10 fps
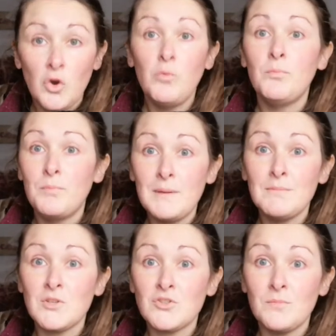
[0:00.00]
don't
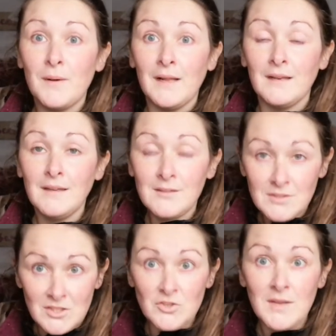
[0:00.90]
be miserable.
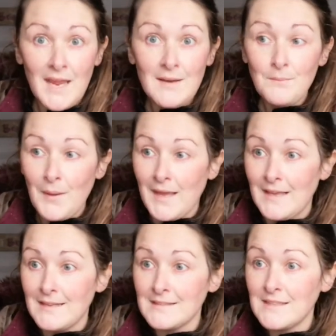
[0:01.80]
Like I said, you're getting
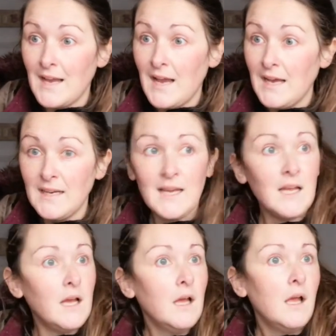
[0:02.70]
paid. And
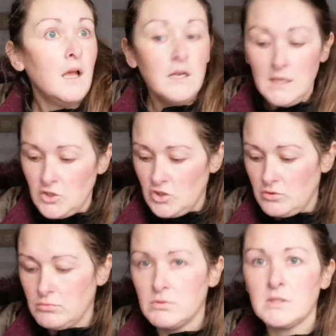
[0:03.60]
I
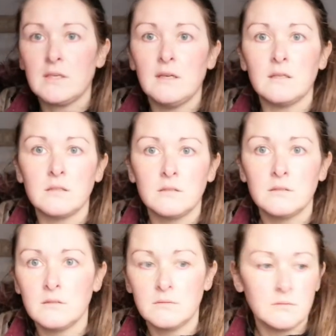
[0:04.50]
literally should just like
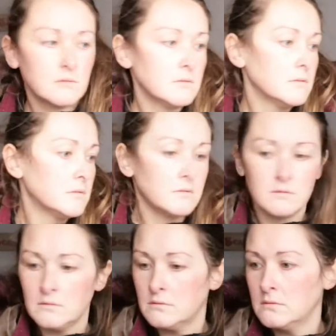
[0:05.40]

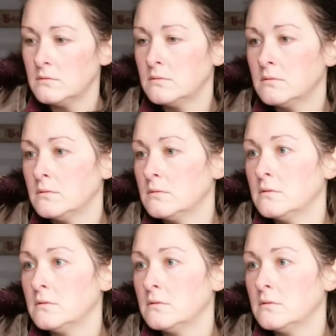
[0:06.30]
it.